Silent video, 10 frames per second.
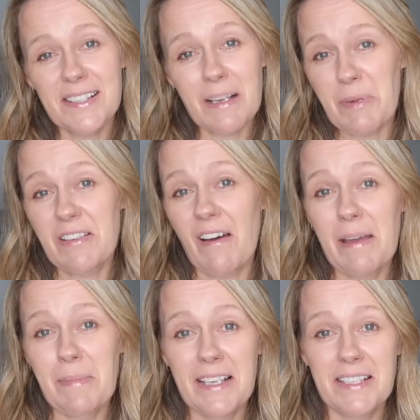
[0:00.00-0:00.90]

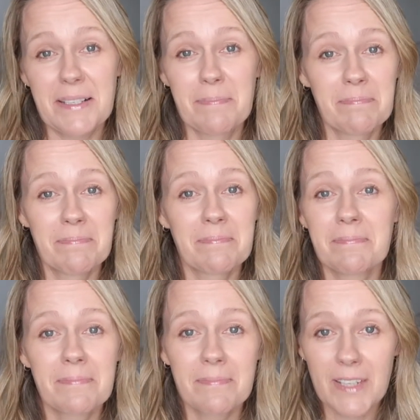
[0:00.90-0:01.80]
summertime is
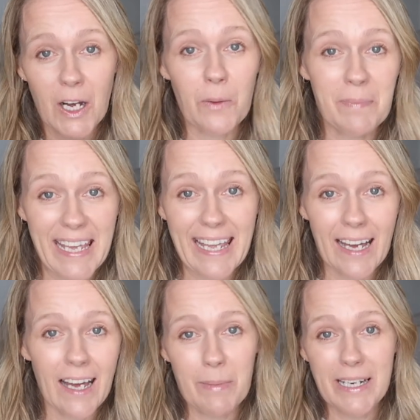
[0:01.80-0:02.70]
you know, here.
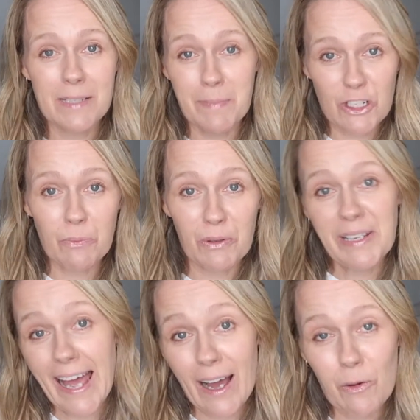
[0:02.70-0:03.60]
I mean, it's miserable
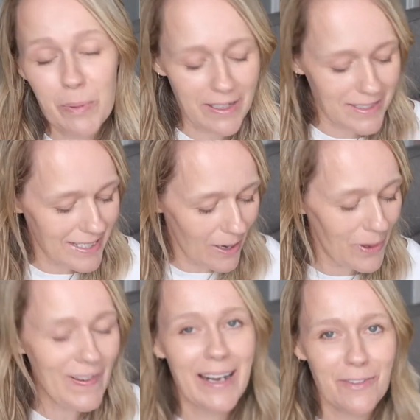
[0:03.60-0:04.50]
now, but
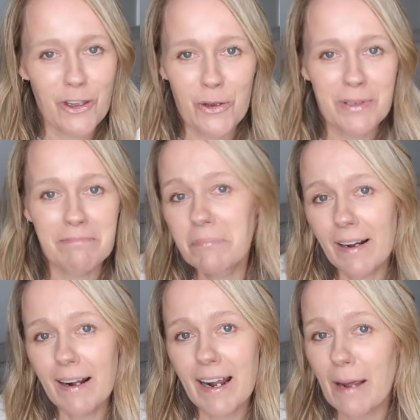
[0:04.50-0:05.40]
we've had
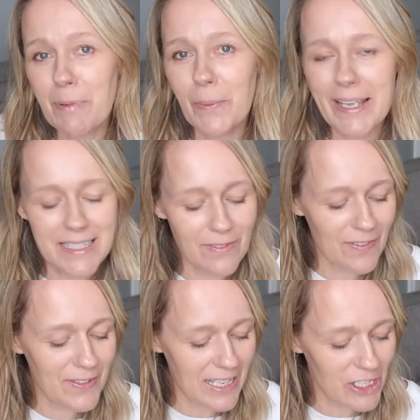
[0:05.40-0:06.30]
a couple of weeks
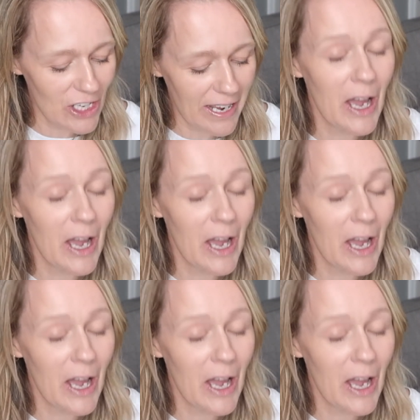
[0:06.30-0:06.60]
of sunshine.